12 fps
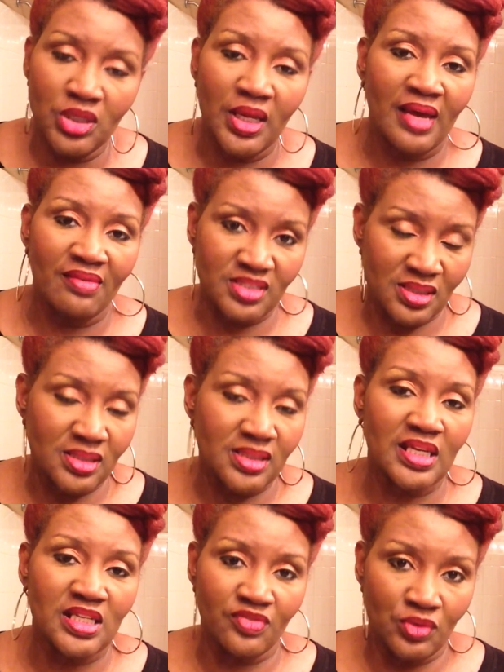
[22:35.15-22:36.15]
have a
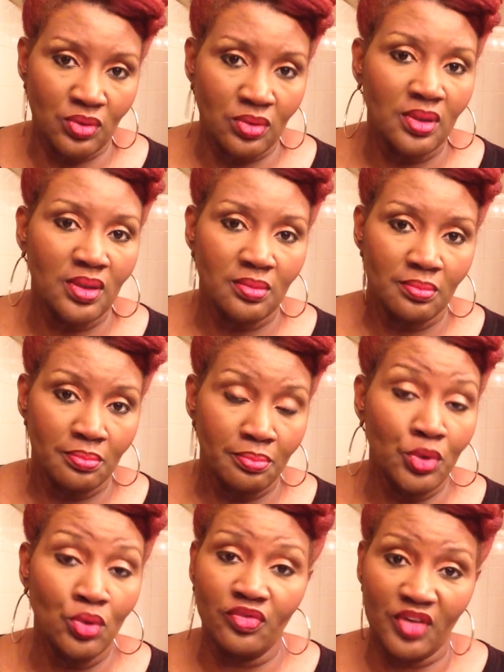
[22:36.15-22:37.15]
successful,
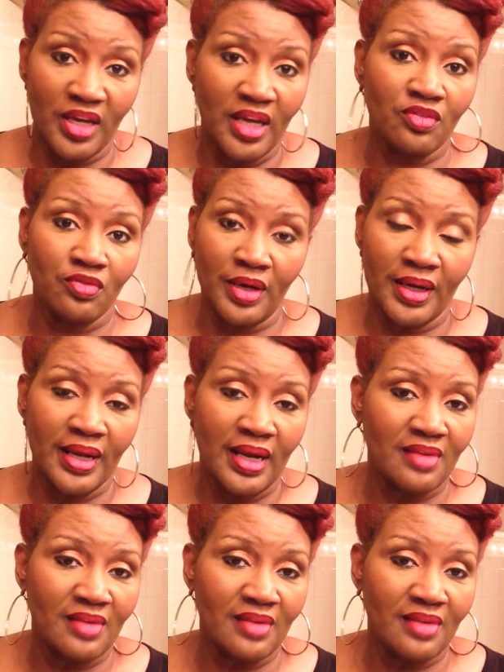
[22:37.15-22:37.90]
beautiful head of red hair.